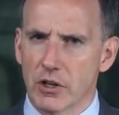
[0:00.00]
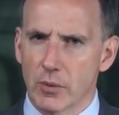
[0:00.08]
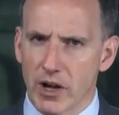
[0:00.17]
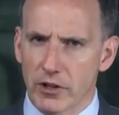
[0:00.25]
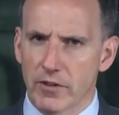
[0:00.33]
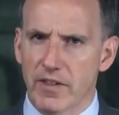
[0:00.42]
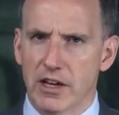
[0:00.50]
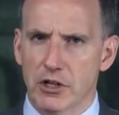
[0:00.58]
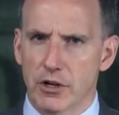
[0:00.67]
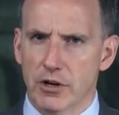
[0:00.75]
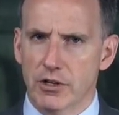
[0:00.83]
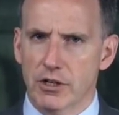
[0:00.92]
The wealth of that
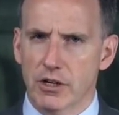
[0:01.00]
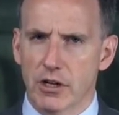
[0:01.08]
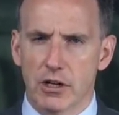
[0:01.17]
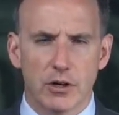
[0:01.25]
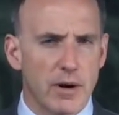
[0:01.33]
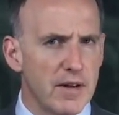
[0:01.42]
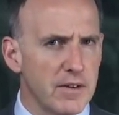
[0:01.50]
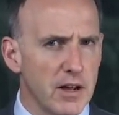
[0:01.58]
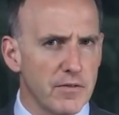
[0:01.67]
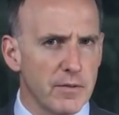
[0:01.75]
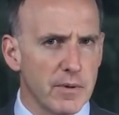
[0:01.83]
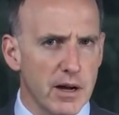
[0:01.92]
church, derived
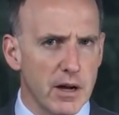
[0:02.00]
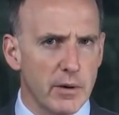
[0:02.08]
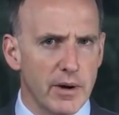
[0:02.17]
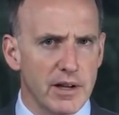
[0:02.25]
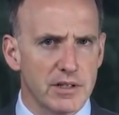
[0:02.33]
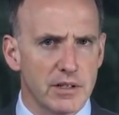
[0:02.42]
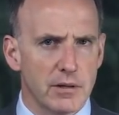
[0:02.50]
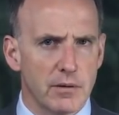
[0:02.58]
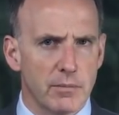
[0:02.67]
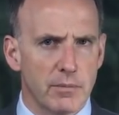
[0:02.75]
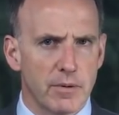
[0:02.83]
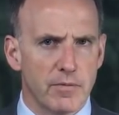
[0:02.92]
not from conquest,
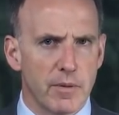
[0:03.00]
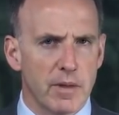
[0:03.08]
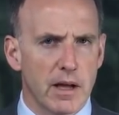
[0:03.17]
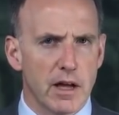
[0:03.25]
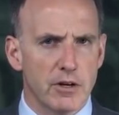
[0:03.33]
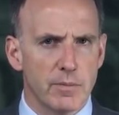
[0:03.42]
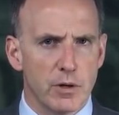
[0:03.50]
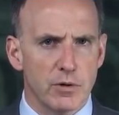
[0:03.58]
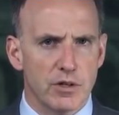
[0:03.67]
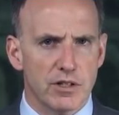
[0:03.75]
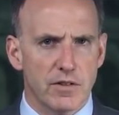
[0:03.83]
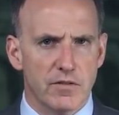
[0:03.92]
but from the
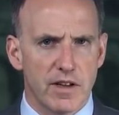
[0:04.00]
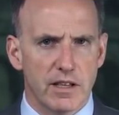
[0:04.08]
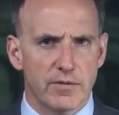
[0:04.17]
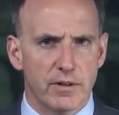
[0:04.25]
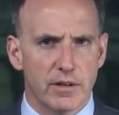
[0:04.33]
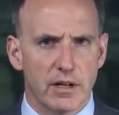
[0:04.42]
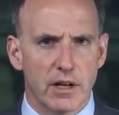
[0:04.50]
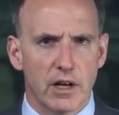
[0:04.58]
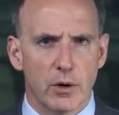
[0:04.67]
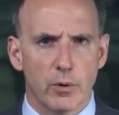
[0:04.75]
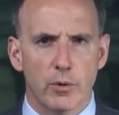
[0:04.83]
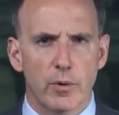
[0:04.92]
contributions of the faithful,
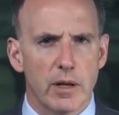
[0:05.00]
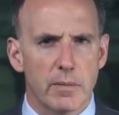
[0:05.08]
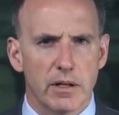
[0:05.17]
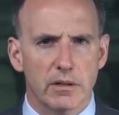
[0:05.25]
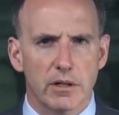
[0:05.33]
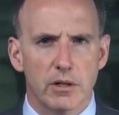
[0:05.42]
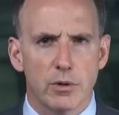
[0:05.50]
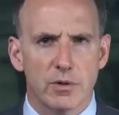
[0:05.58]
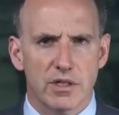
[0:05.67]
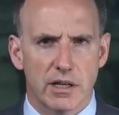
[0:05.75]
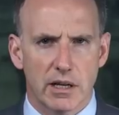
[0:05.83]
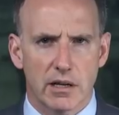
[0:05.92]
would rebuild a new
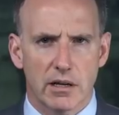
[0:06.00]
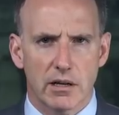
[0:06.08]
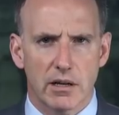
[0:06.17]
city,